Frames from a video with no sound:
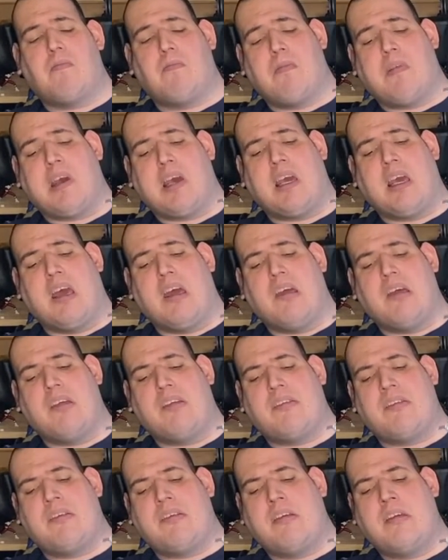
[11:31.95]

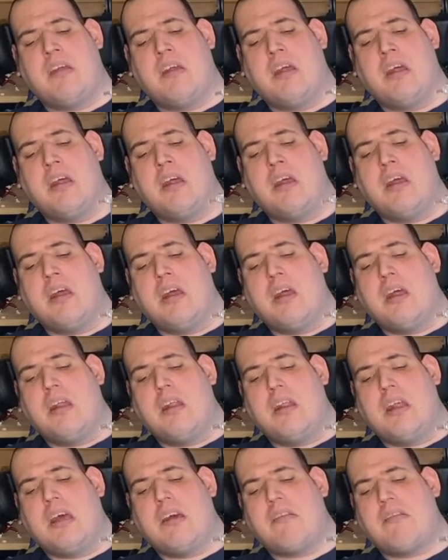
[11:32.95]
because
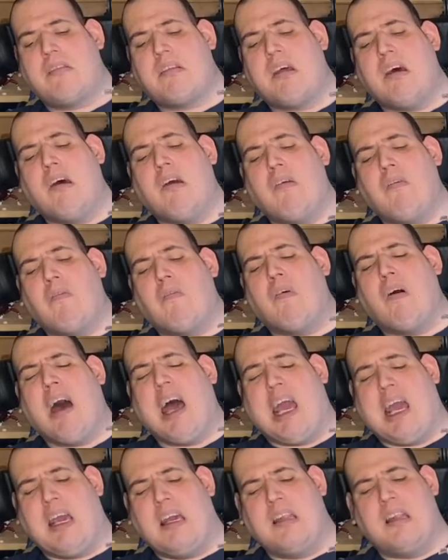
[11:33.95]
there's no
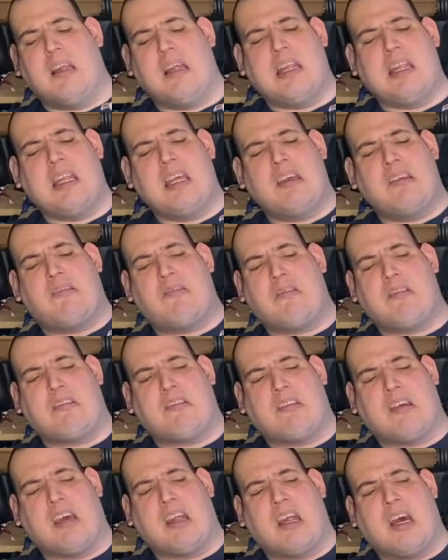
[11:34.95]
way that this
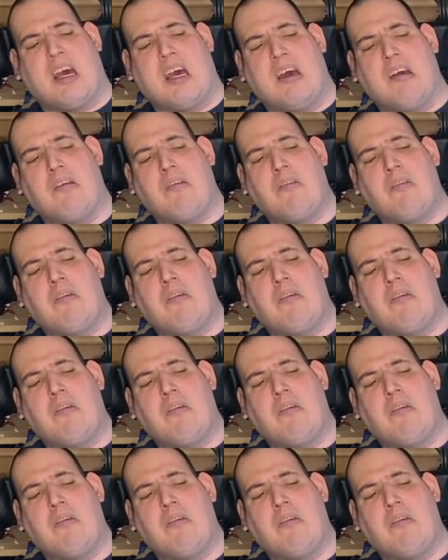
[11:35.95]
was gonna